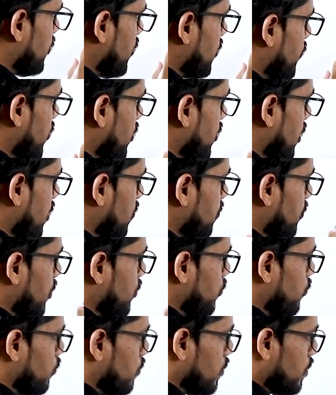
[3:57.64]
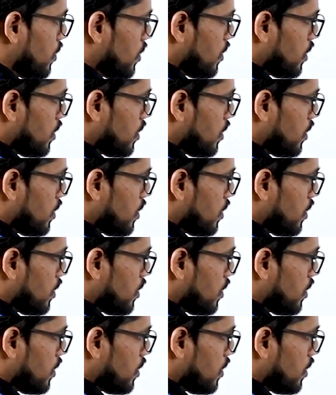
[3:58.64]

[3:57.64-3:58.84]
P1 and P2.